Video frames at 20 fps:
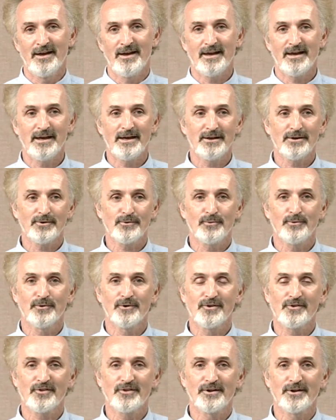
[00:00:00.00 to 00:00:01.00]
and, of
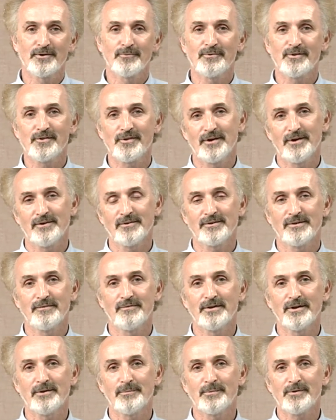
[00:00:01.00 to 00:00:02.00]
course, the end result,
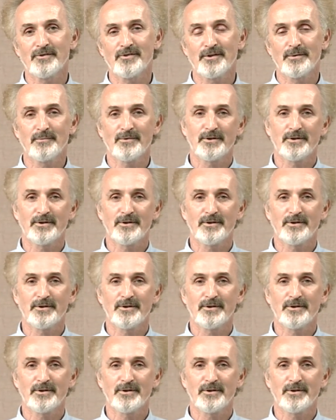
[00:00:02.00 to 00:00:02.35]
developing some